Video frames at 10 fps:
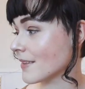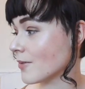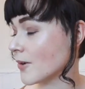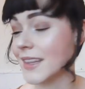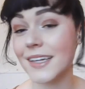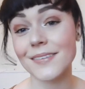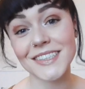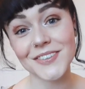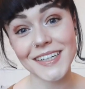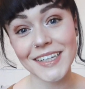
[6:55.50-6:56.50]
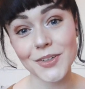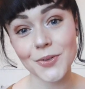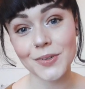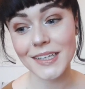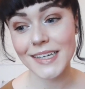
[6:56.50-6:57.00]
One thing which is really
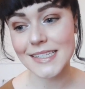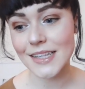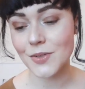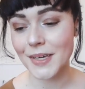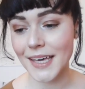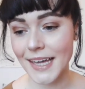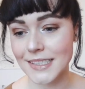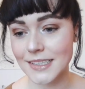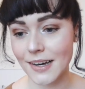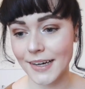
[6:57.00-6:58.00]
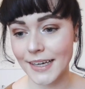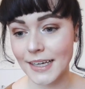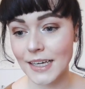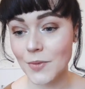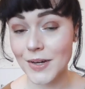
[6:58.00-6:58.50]
cool is at the weekend
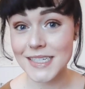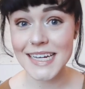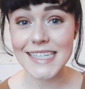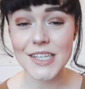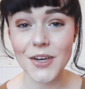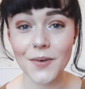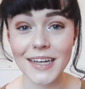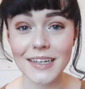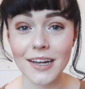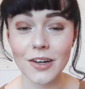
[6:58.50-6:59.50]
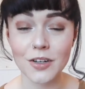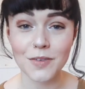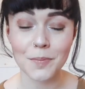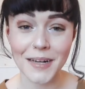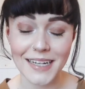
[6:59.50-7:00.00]
I went to Tesco and a lot of
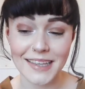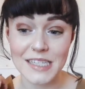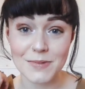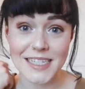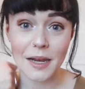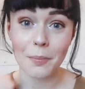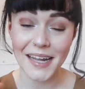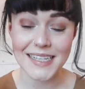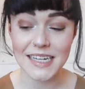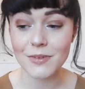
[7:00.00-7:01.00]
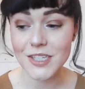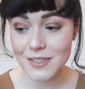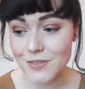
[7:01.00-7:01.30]
the things were still in plastic, which is